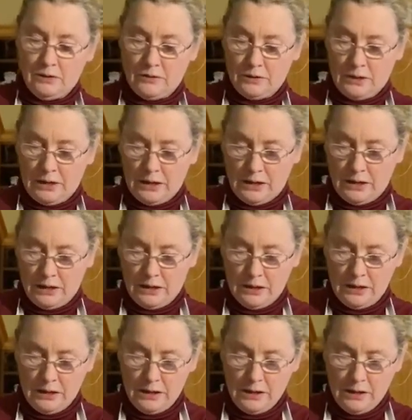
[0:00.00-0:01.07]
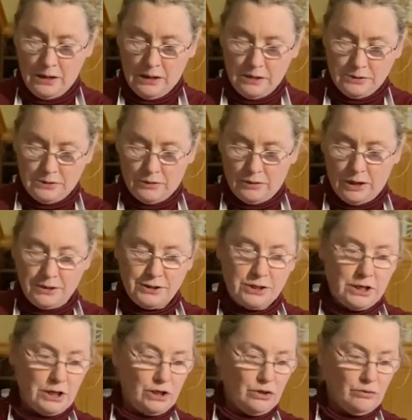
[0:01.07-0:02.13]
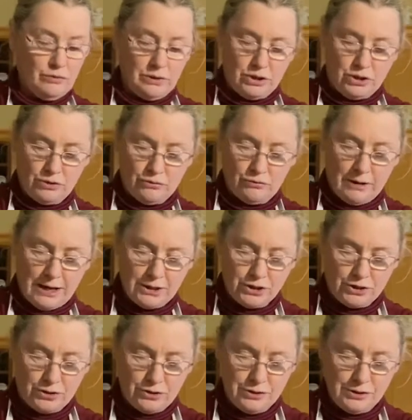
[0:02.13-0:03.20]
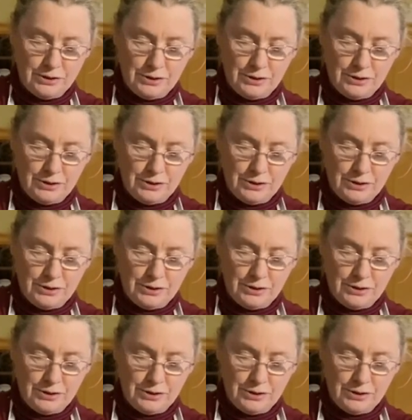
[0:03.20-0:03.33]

Okay, so continue with your rashers.